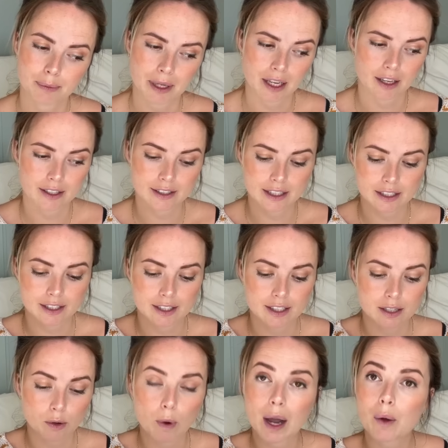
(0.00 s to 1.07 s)
because
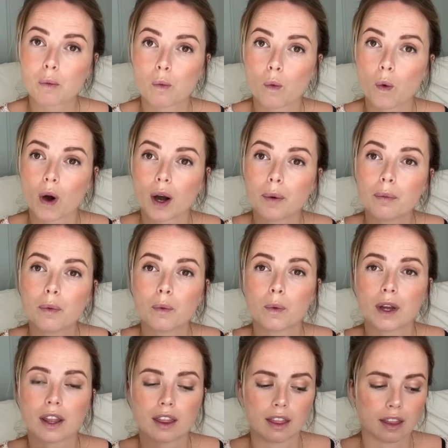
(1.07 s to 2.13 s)
it's quite warm
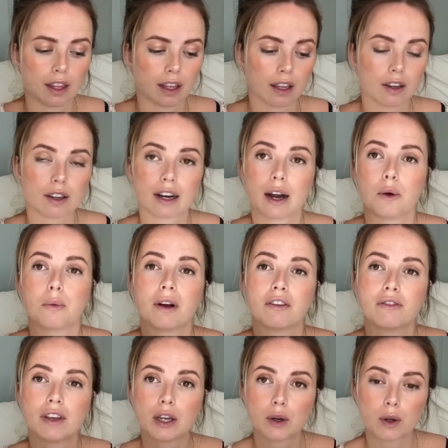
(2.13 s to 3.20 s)
with the Rauma
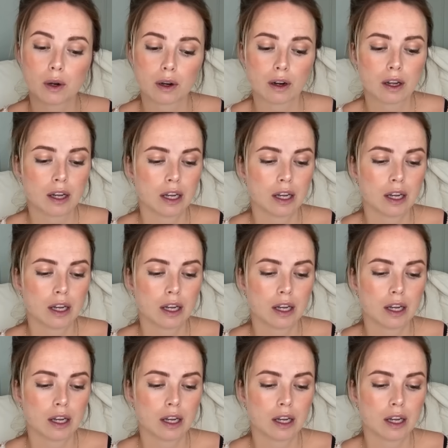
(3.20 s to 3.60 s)
Finull.